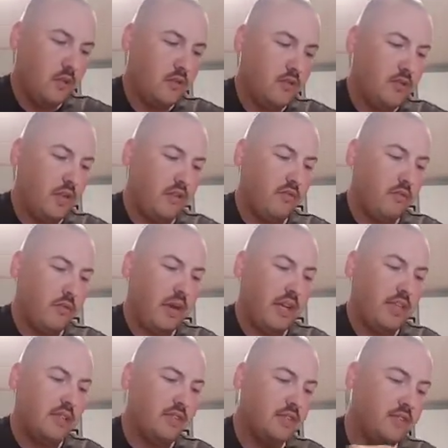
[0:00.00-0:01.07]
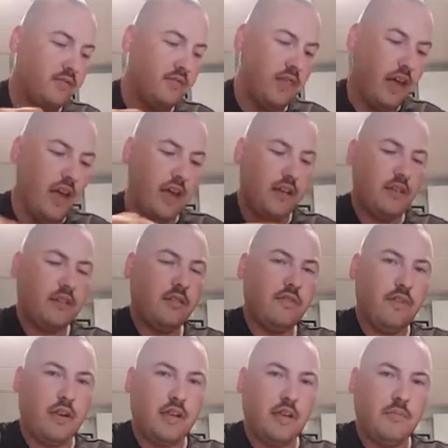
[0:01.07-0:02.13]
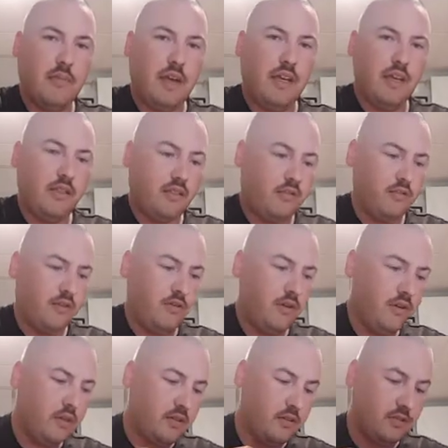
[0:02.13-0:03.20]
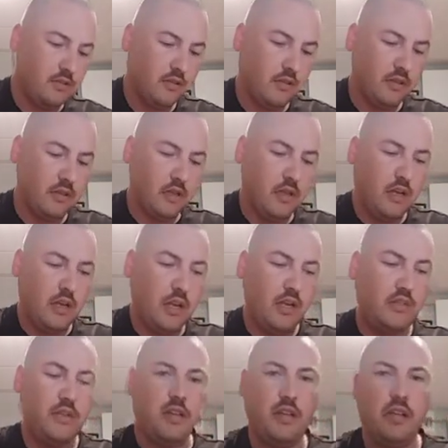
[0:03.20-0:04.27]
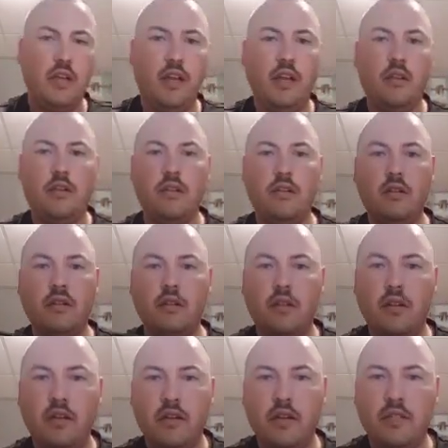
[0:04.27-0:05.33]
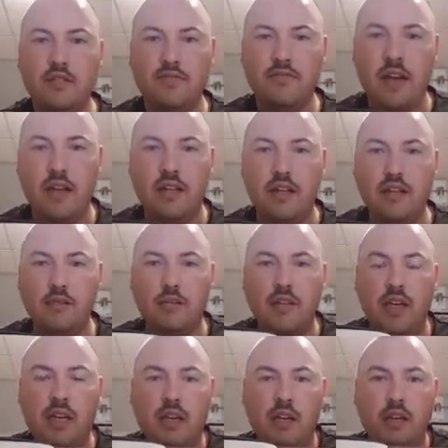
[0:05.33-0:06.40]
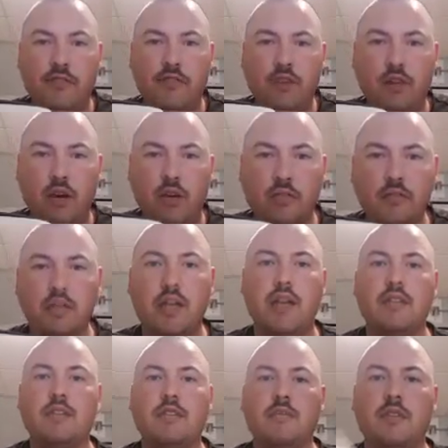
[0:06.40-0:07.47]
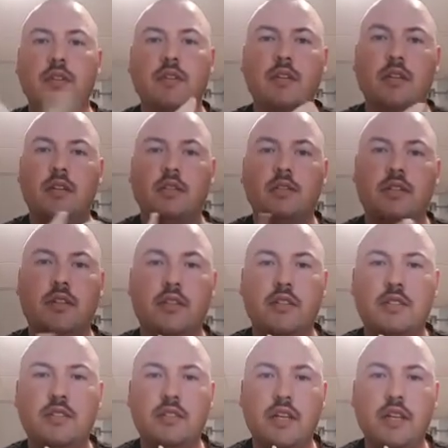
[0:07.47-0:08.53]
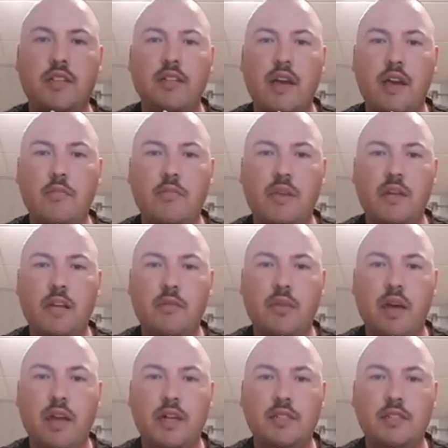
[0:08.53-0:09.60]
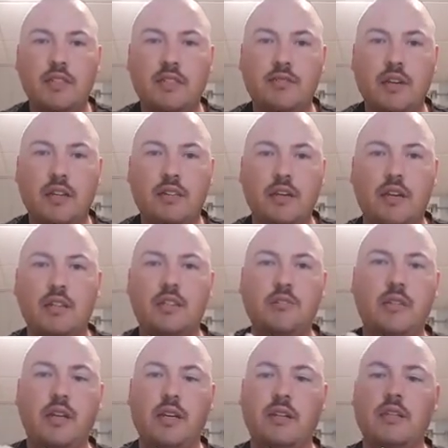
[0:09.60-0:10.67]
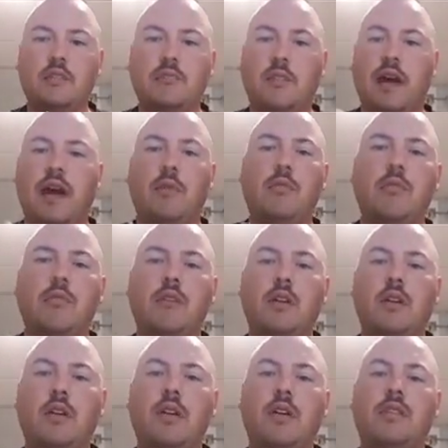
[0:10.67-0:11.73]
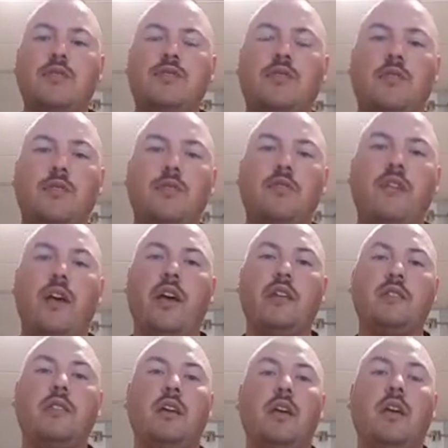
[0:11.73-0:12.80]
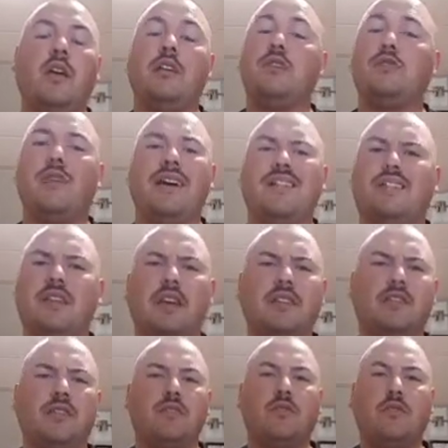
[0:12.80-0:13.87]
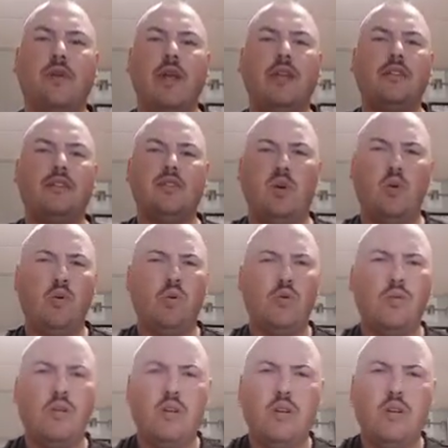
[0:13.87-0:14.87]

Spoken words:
Several pages of that, if I can make it through it. And then here is finally the beginning of your Old Testament. So you can see that many pages right there at the beginning of this Bible is full of this. That's why I say it's a great tool.